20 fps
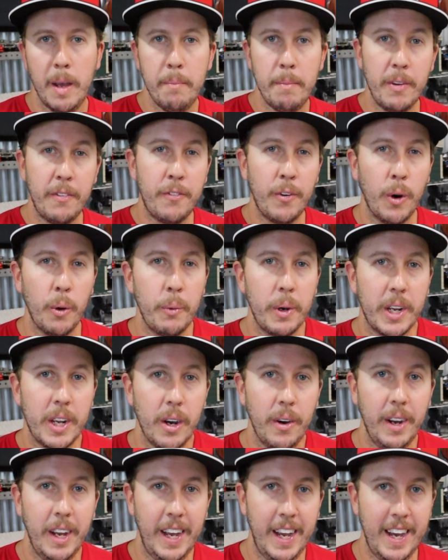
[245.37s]
Before we
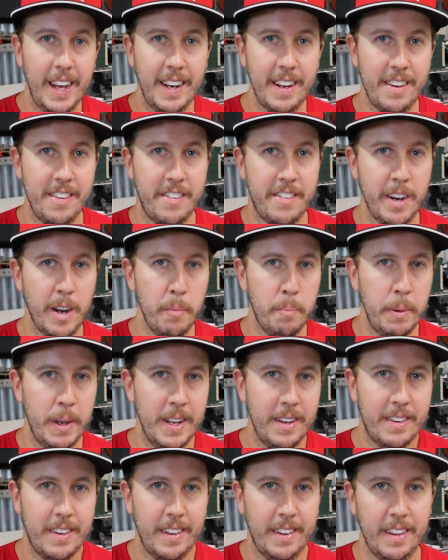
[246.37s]
go ahead and jump
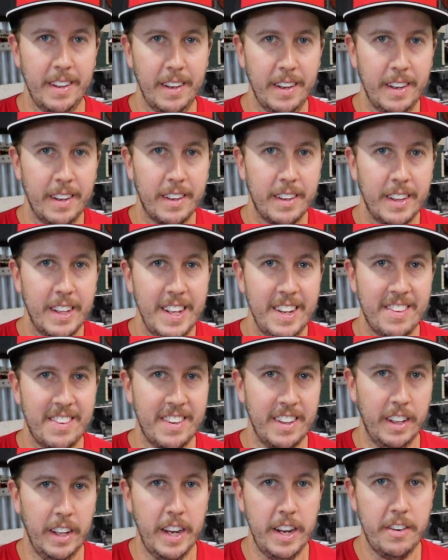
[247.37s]
into the
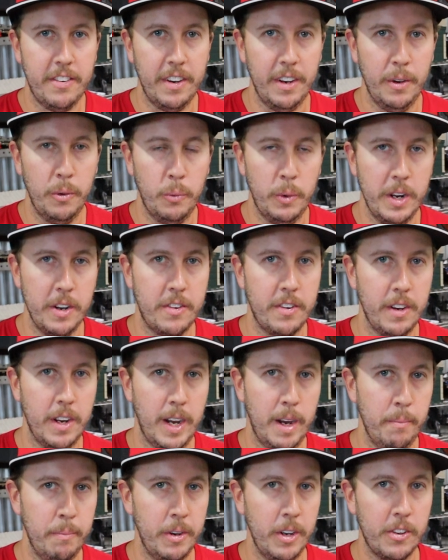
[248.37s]
installation, which
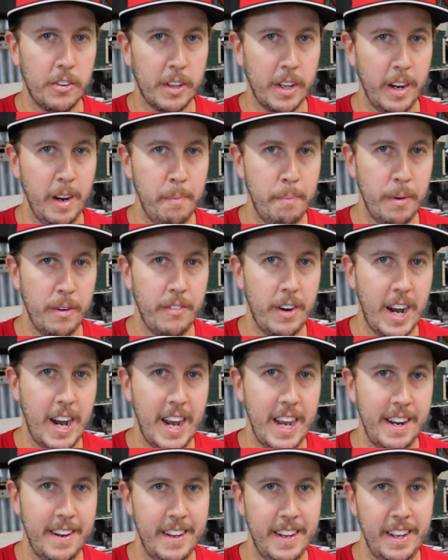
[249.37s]
I'm just going to
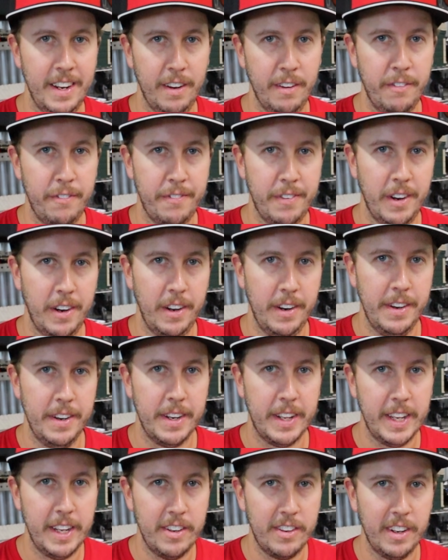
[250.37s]
provide in a
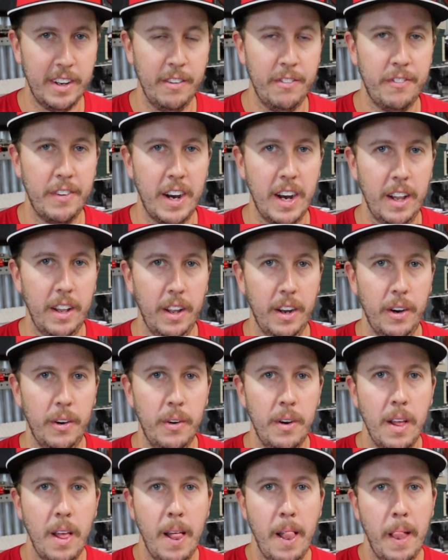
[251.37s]
fun, easy to
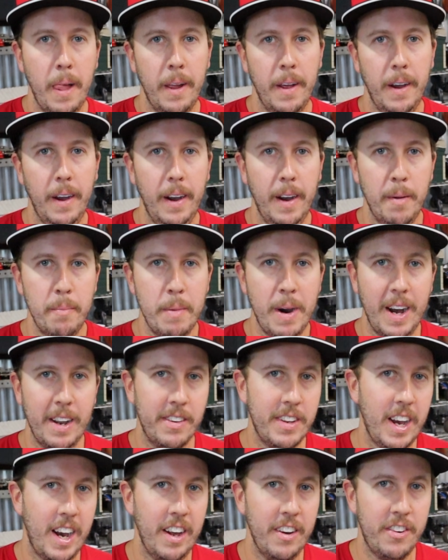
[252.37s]
follow
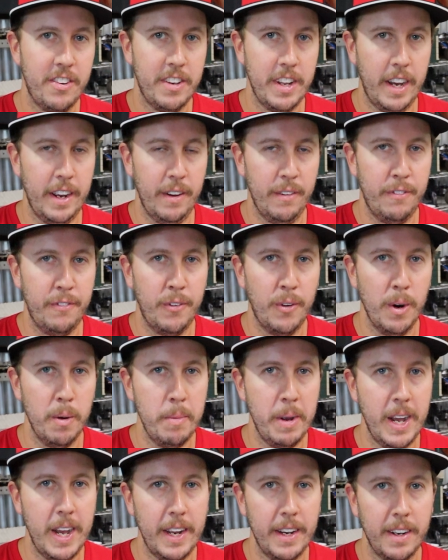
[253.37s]
montage style
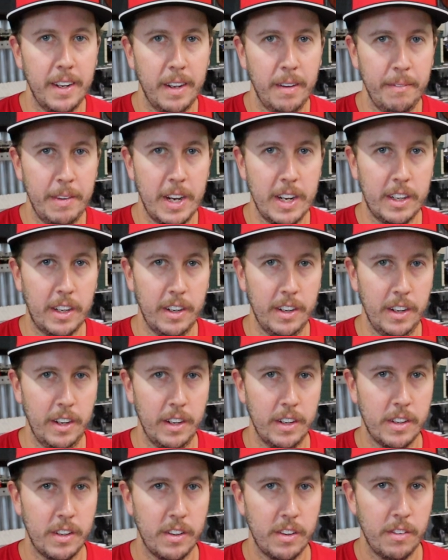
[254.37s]
format. I'm not going
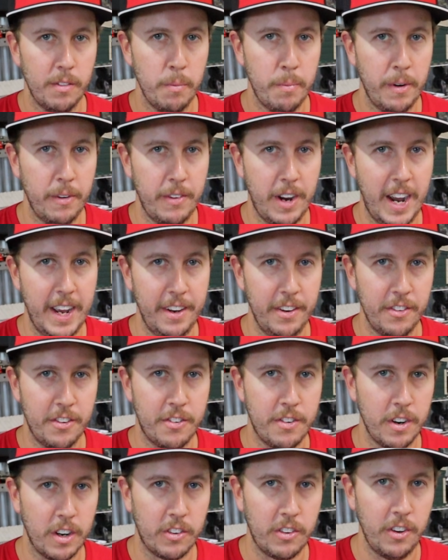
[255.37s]
to provide
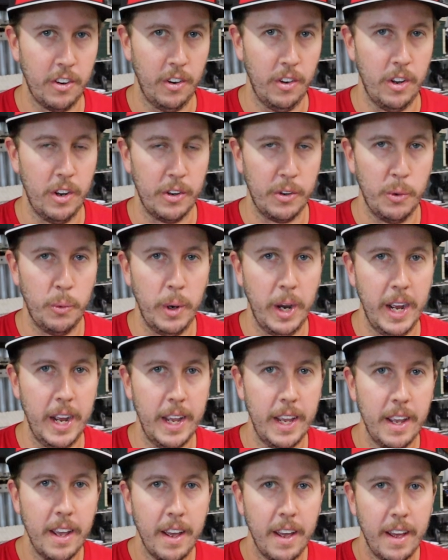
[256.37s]
instruction along the
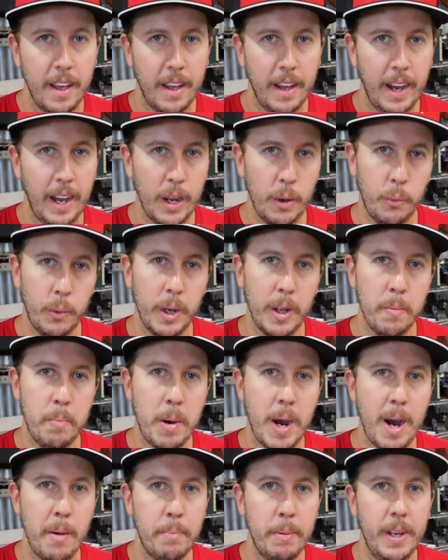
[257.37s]
way. I will
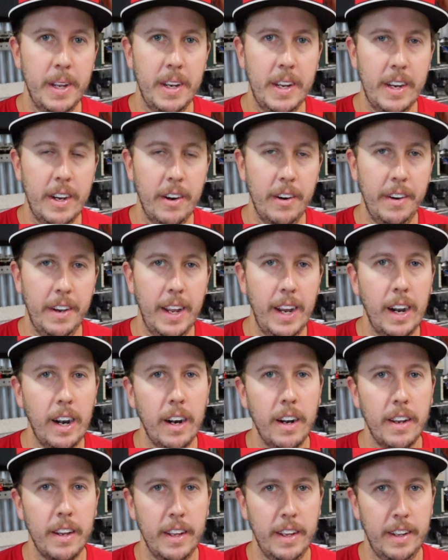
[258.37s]
pop in here and
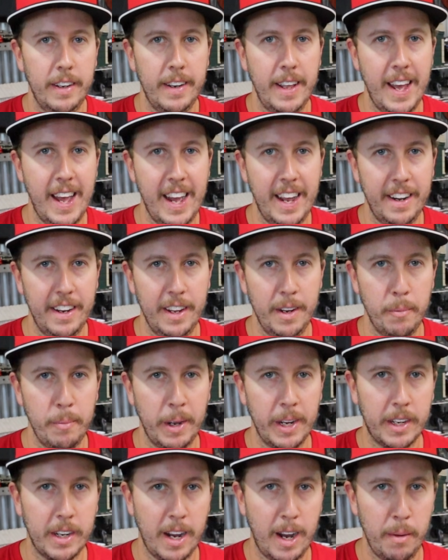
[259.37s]
there and add in
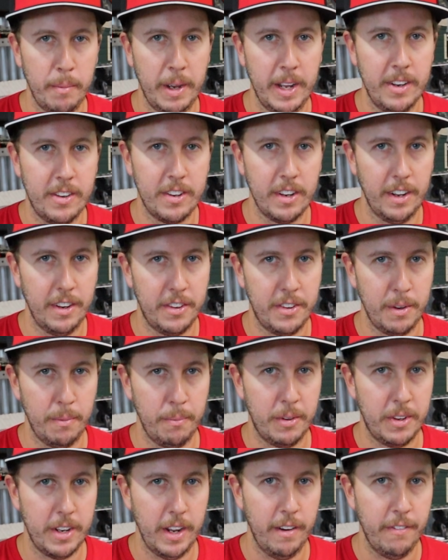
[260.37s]
my comments on
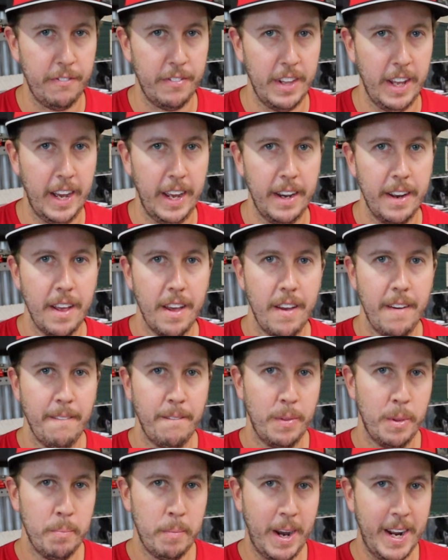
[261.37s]
some stuff that
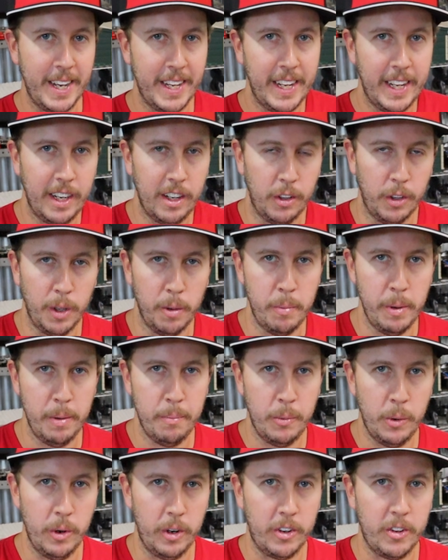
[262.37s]
might need a little bit
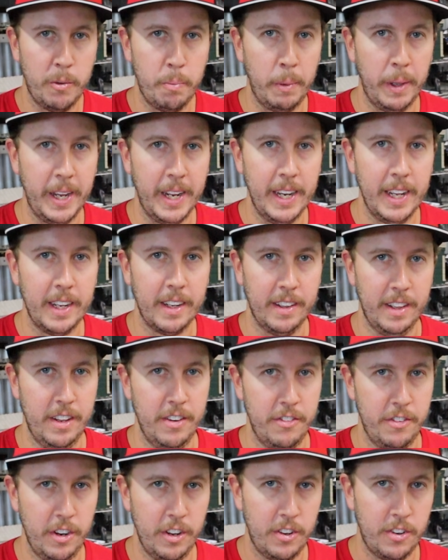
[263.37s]
more explaining
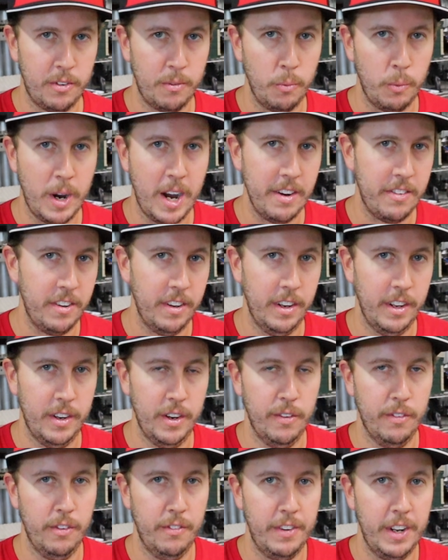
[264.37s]
than just watching it
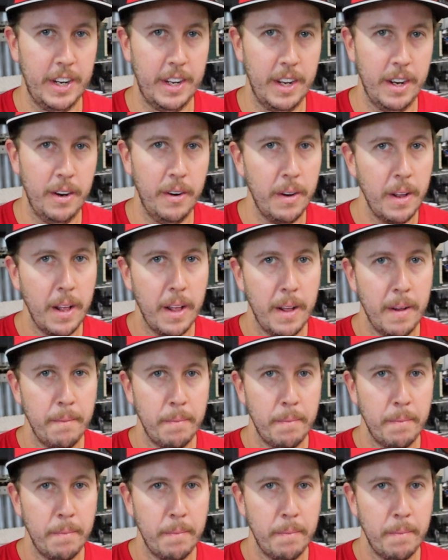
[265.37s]
over video.